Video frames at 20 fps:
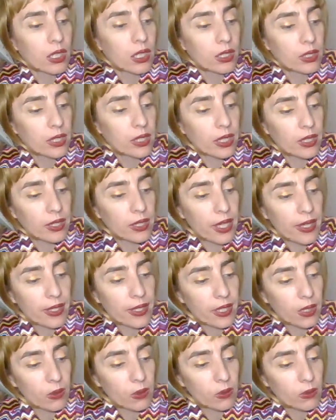they
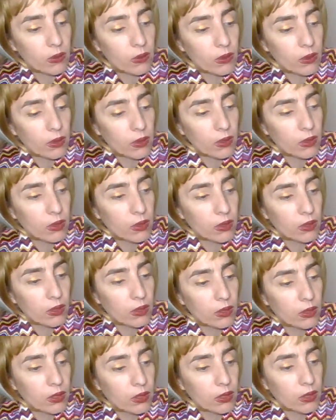can
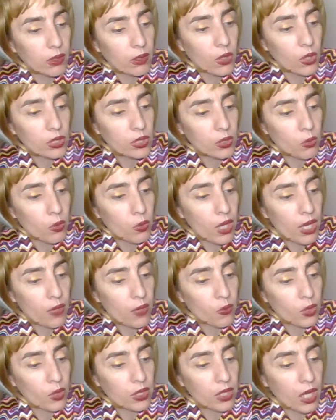got away
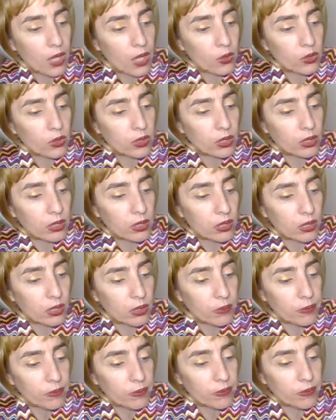without
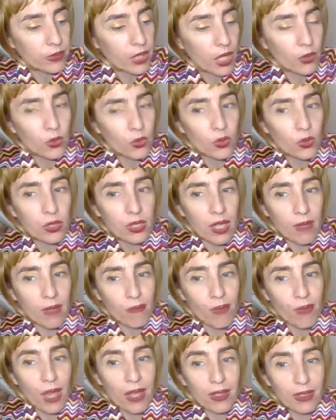how to say,
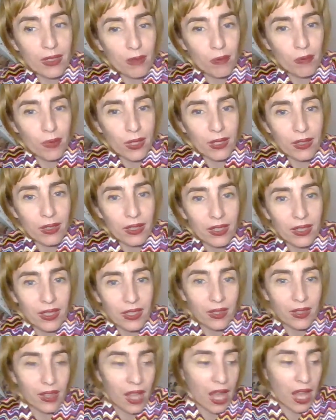paying the bill
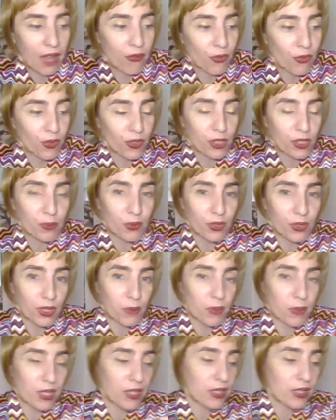in life or
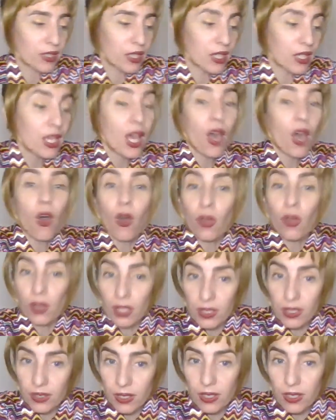responsibility, or
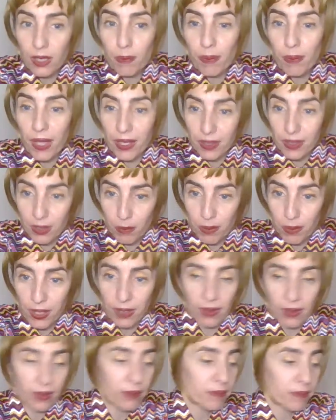literally paying the
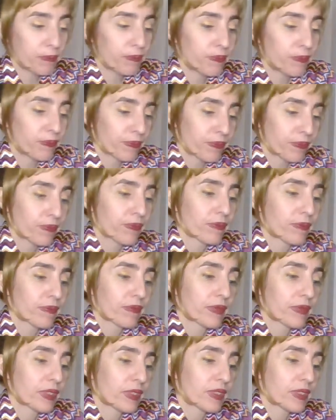bill,
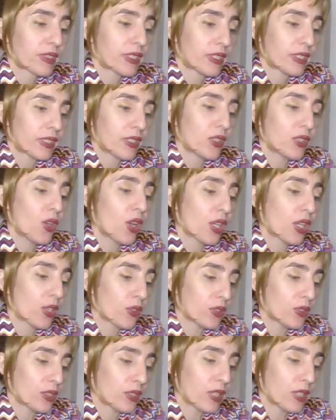going
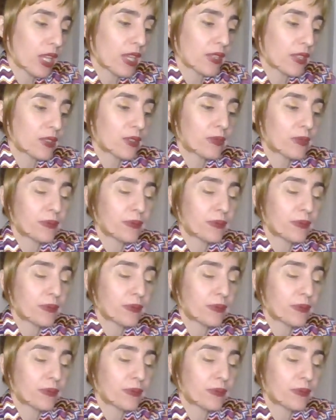on a date.